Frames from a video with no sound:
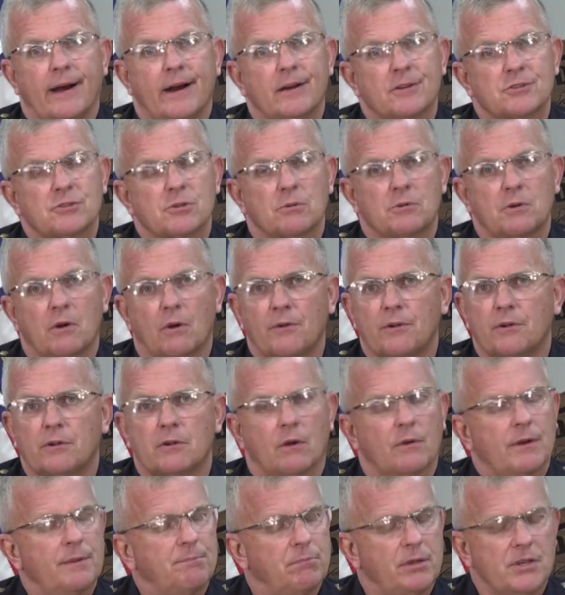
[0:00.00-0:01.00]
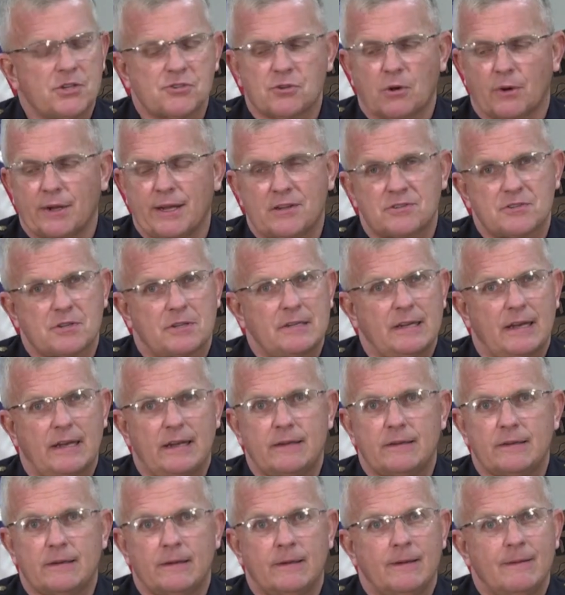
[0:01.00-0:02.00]
So please don't
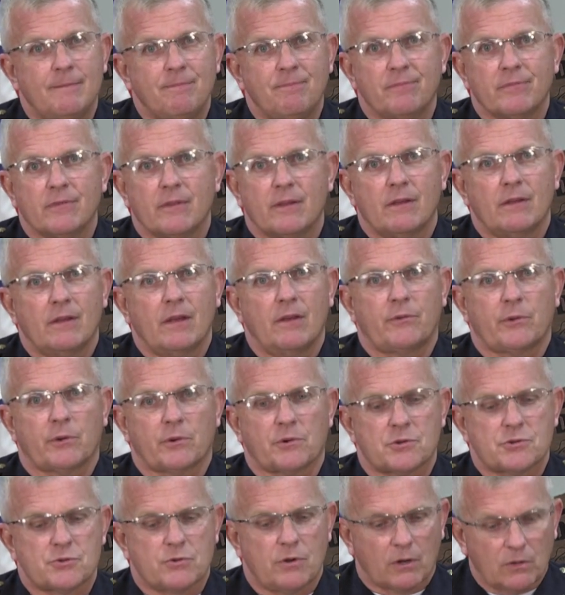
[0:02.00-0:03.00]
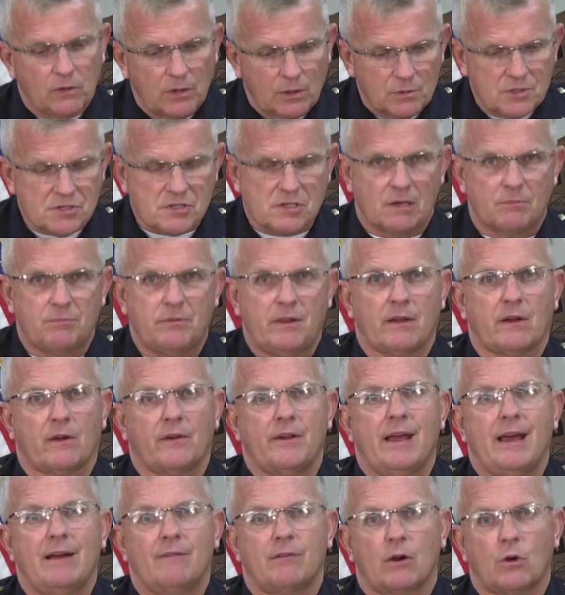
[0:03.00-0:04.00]
hesitate. If you're struggling with something or
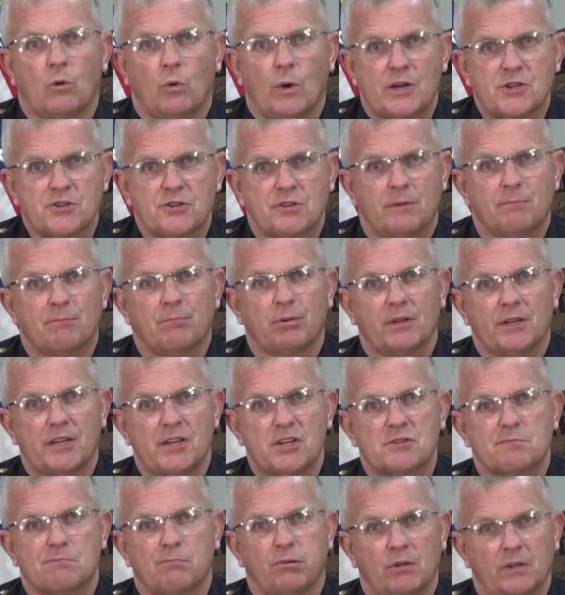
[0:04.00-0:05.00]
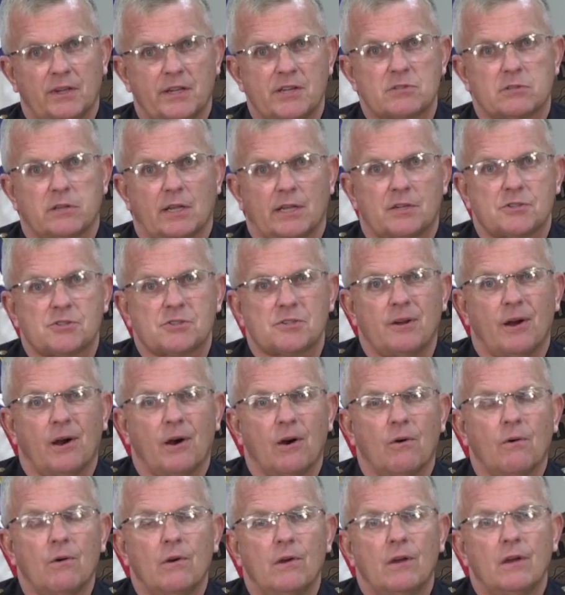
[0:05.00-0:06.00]
you have a question, please let us
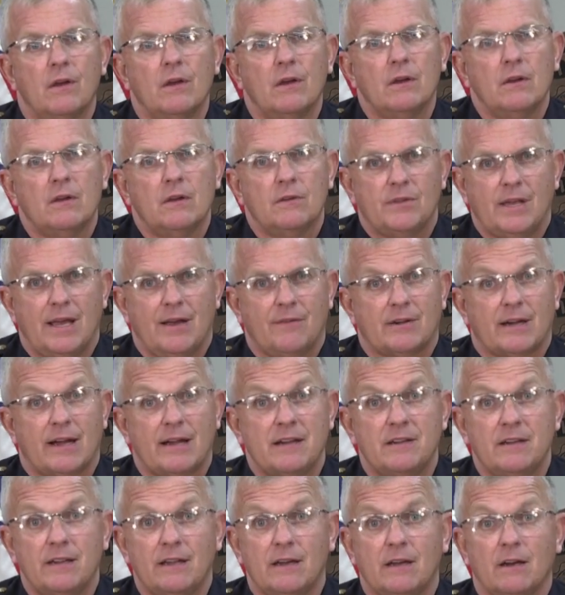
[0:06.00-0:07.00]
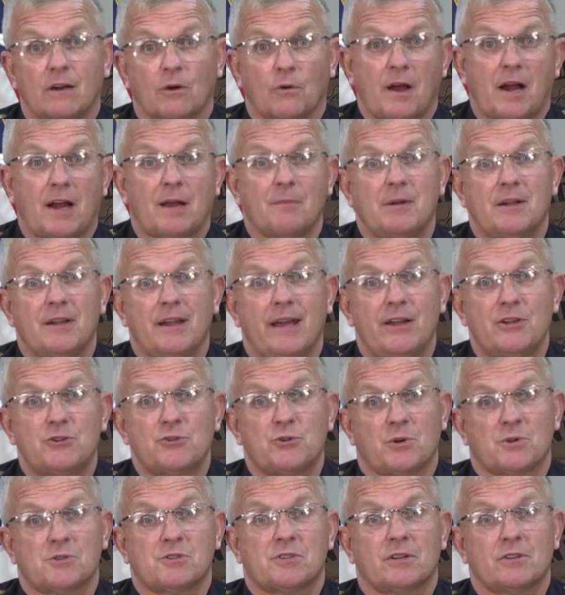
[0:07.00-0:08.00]
know. If you have an idea, a
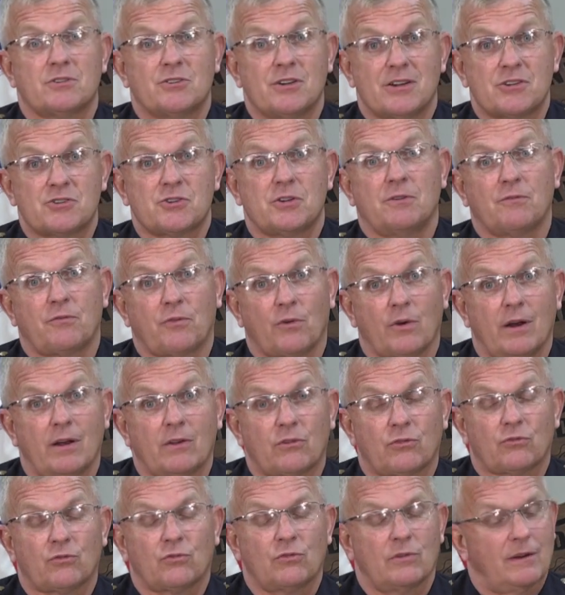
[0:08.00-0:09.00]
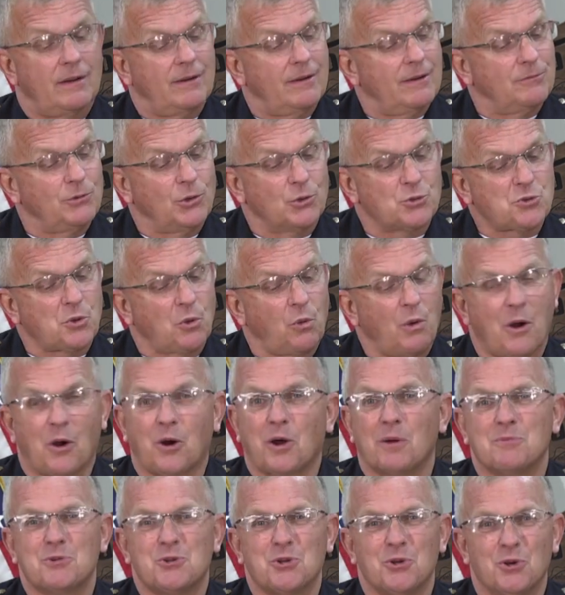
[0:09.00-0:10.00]
recommendation, or suggestion for us, those are
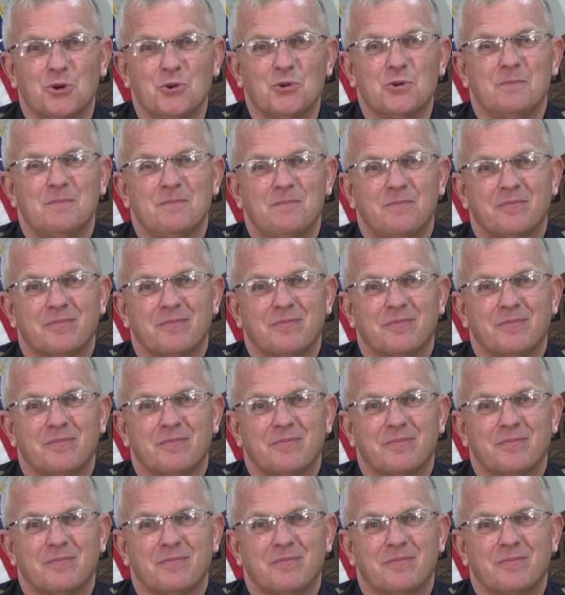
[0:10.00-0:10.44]
welcome too.